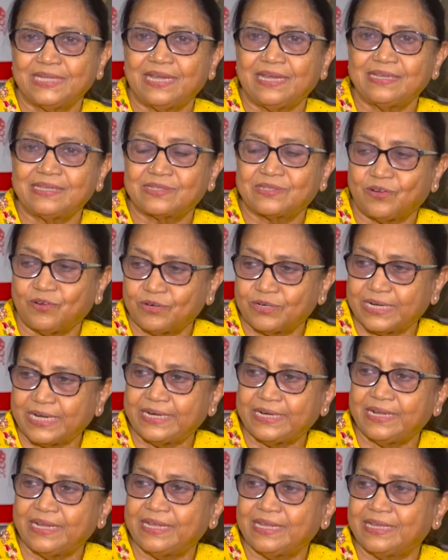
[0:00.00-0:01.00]
I start
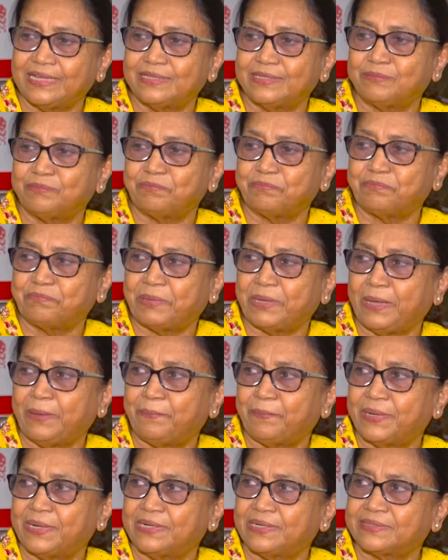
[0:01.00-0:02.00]
writing in
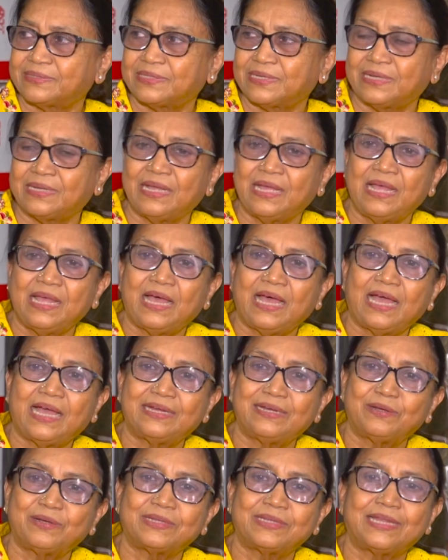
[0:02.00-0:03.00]
papers,
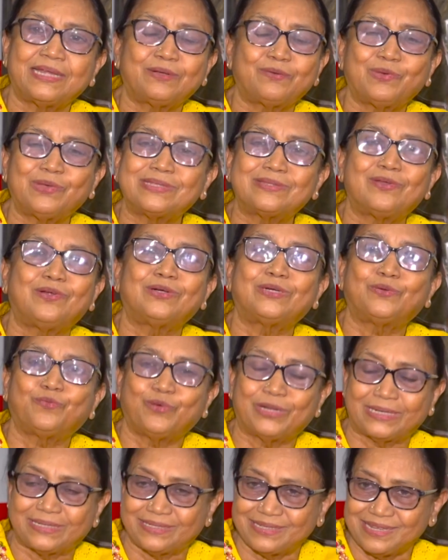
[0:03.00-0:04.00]
and that was not
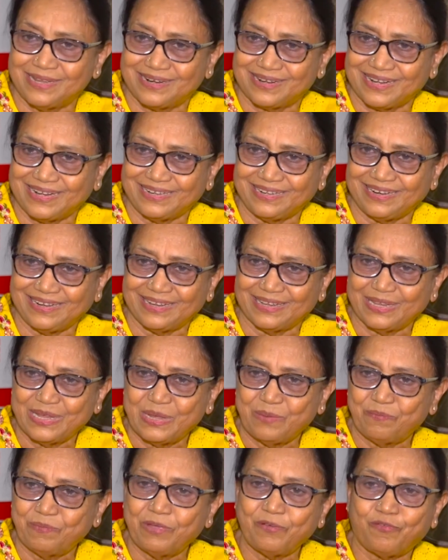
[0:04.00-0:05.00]
original writing.
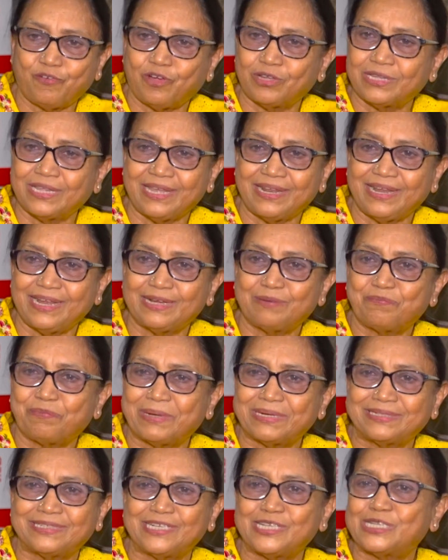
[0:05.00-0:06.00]
My father had
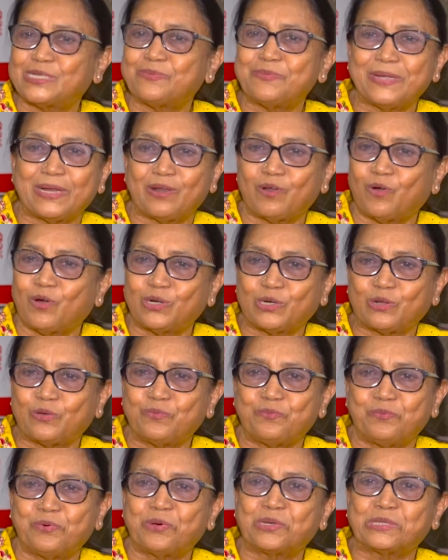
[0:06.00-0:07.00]
purchased me a lot
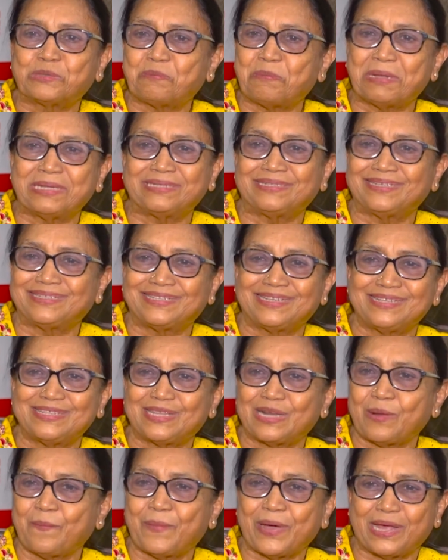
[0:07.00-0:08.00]
of books,
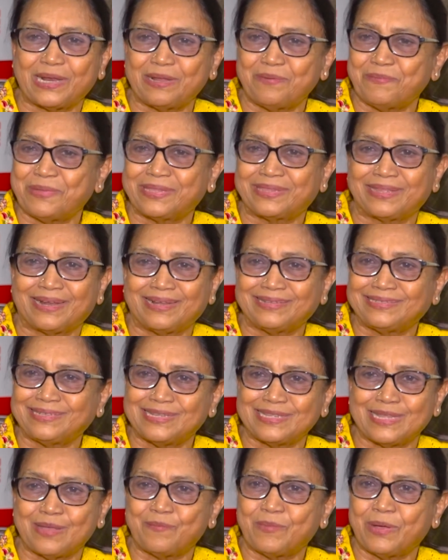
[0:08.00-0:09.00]
Panchatantra, Balamitra,
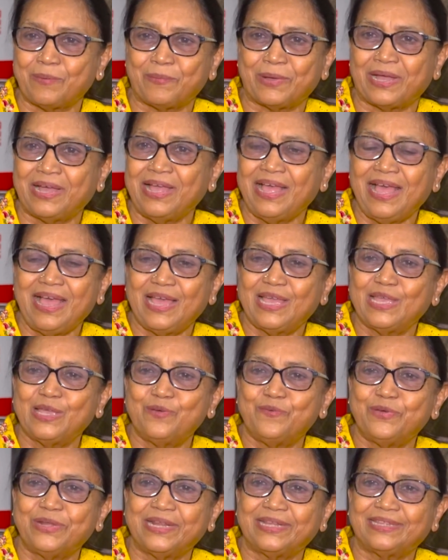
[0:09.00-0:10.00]
Chandamama,
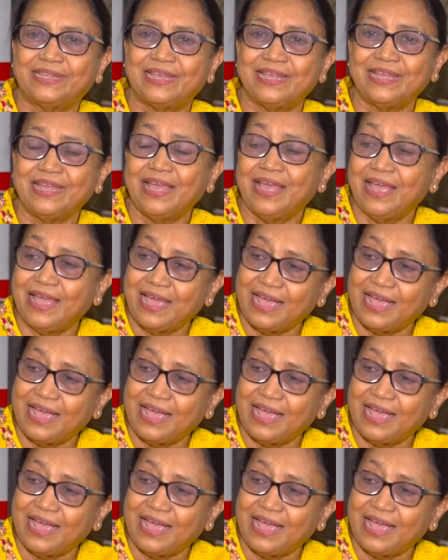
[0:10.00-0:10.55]
everything.